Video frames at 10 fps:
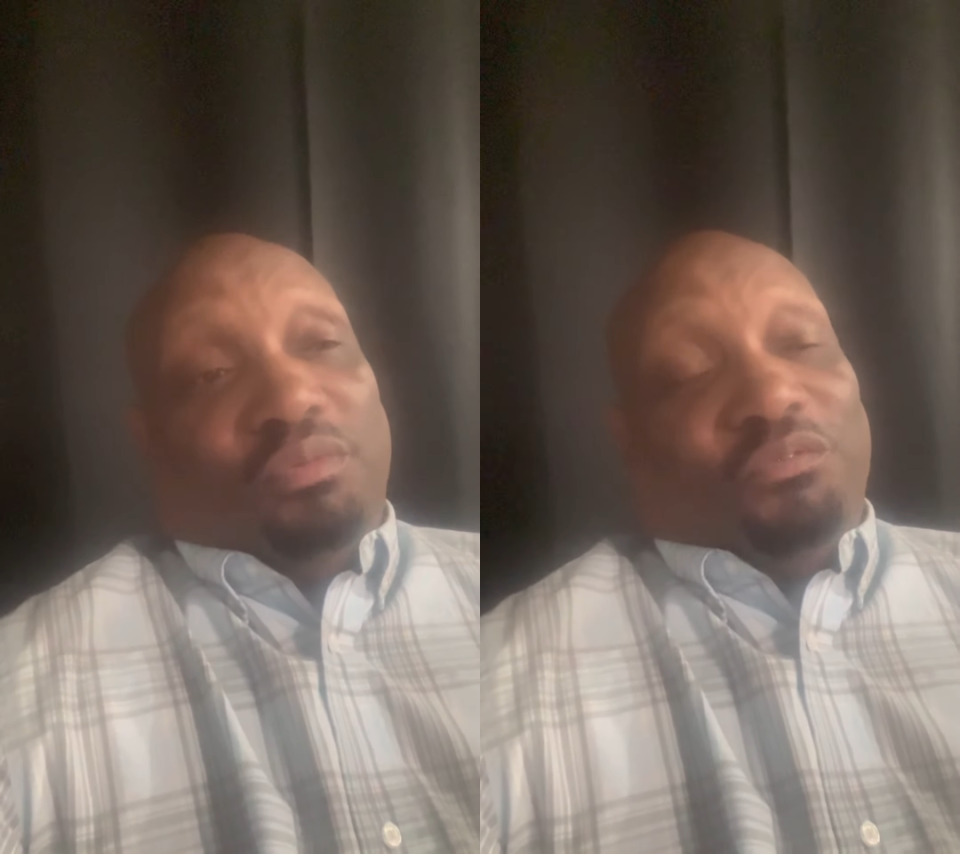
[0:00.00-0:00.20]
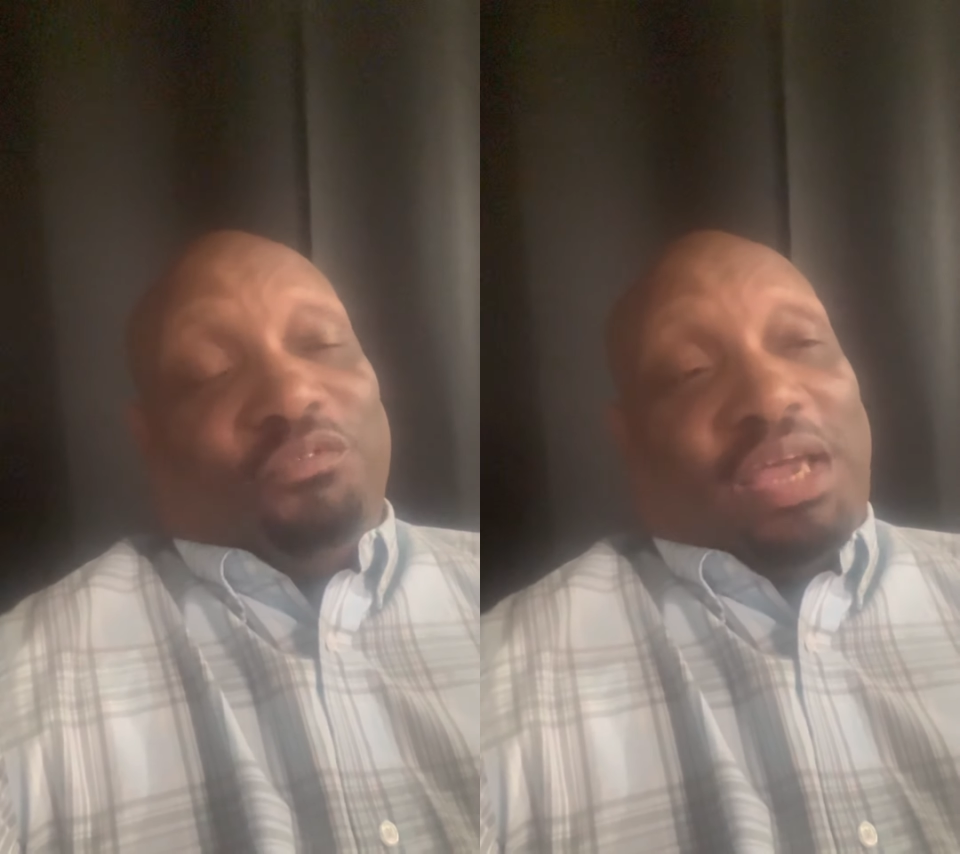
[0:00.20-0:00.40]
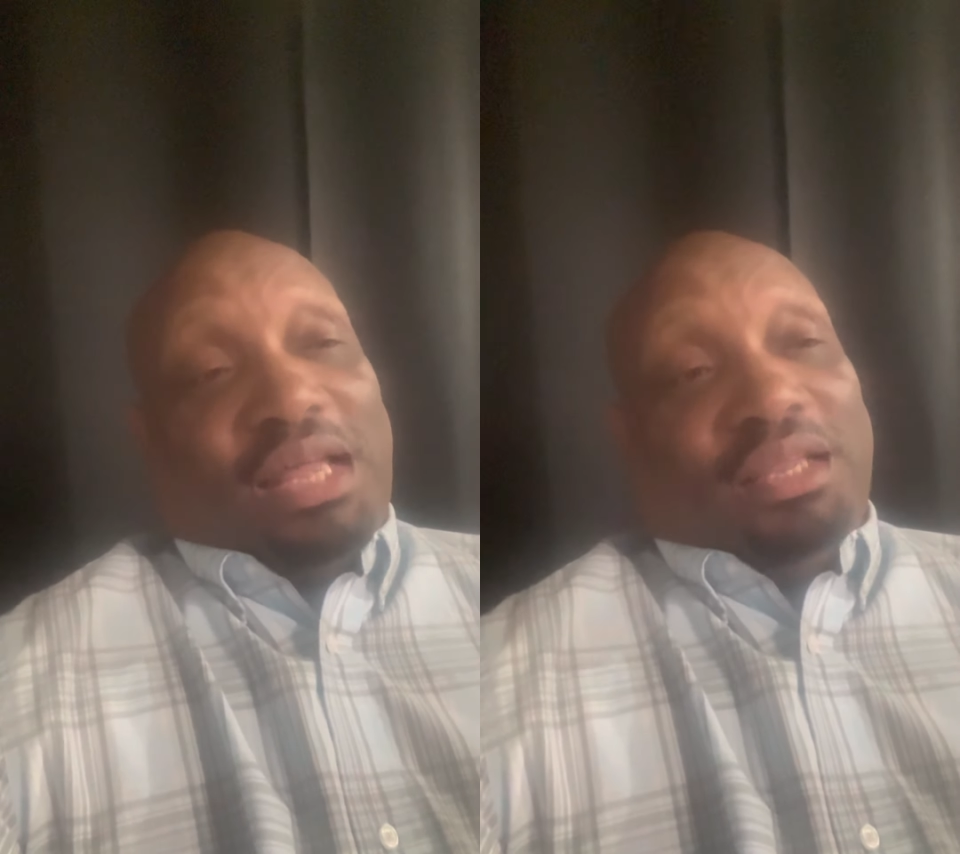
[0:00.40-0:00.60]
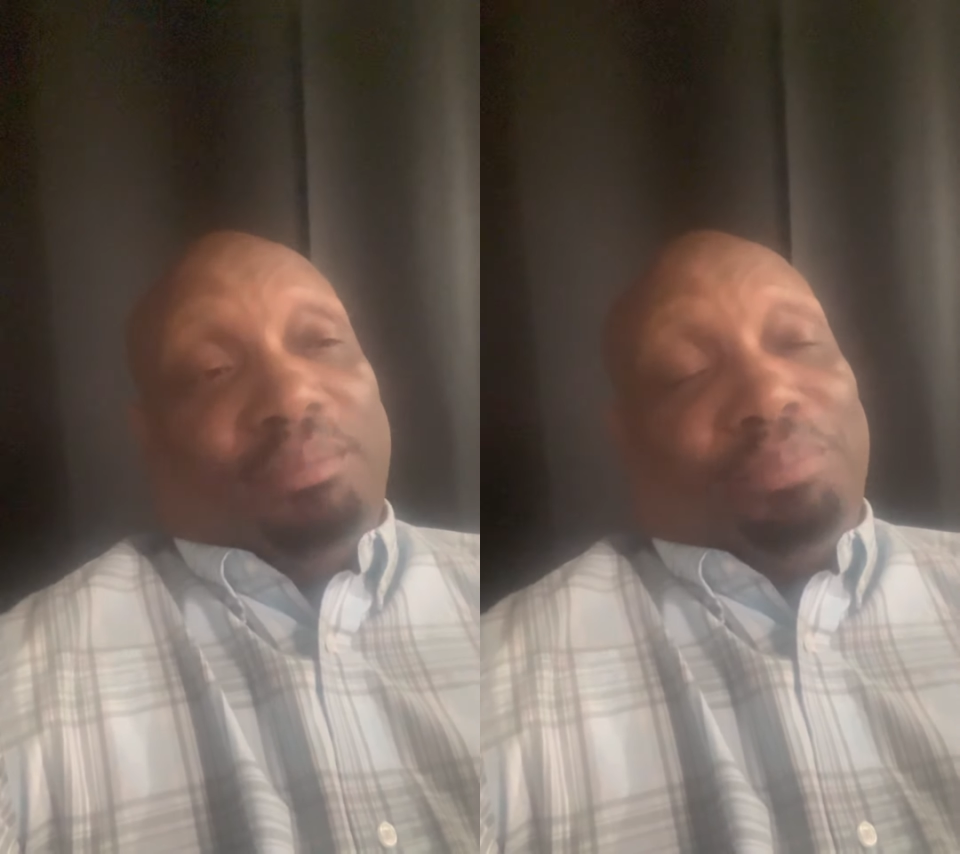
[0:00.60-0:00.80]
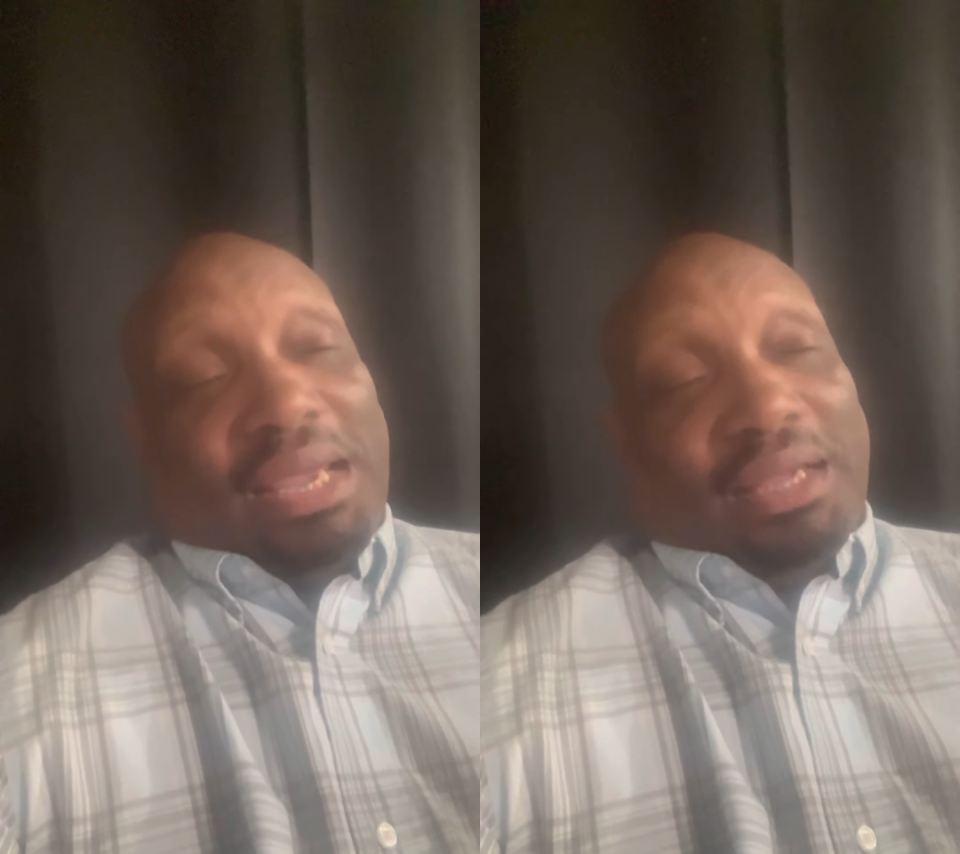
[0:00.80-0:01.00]
Valley
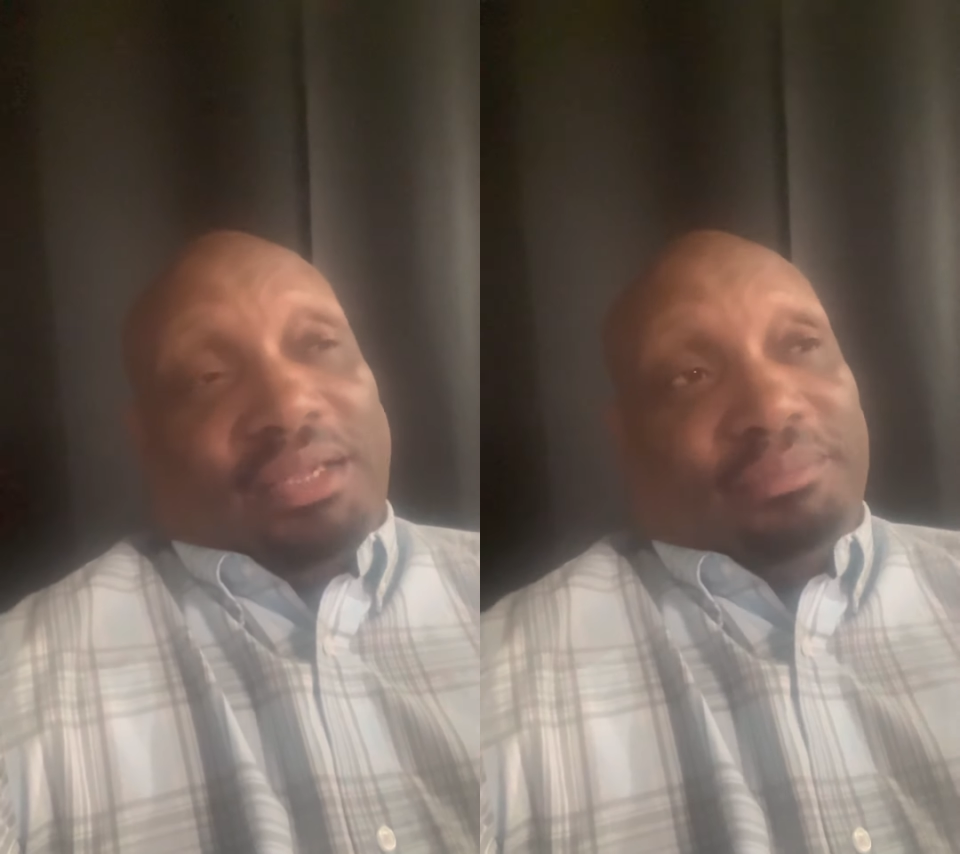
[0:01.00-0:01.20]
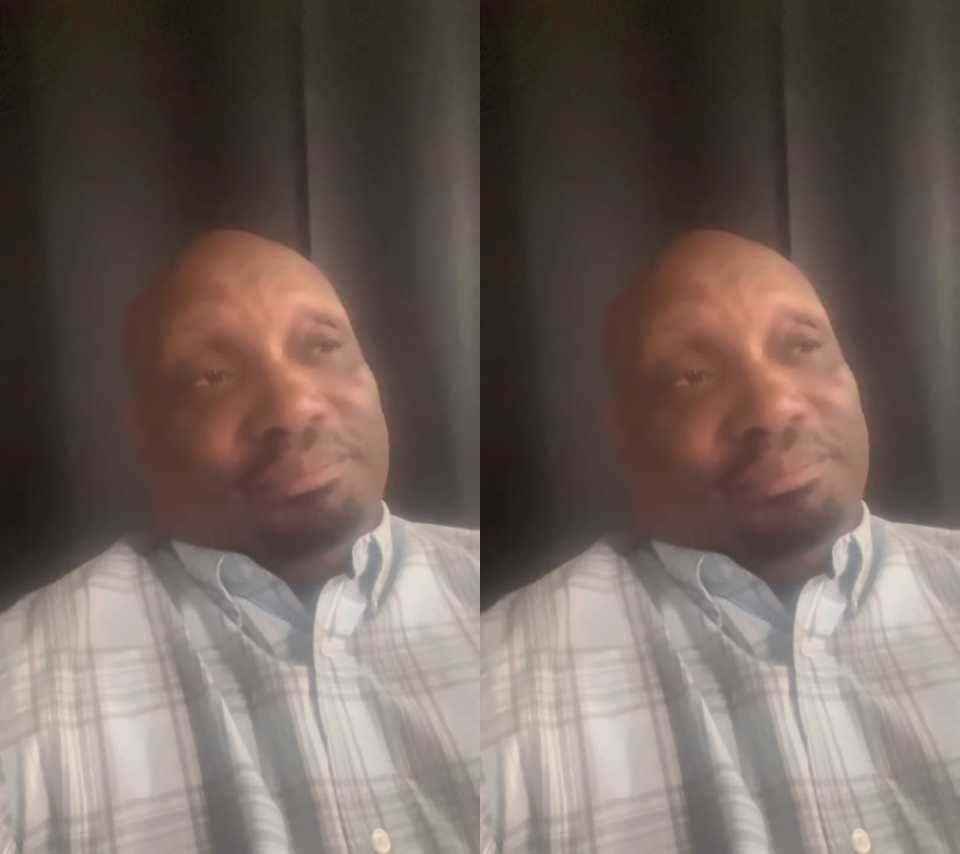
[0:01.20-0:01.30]
Bank.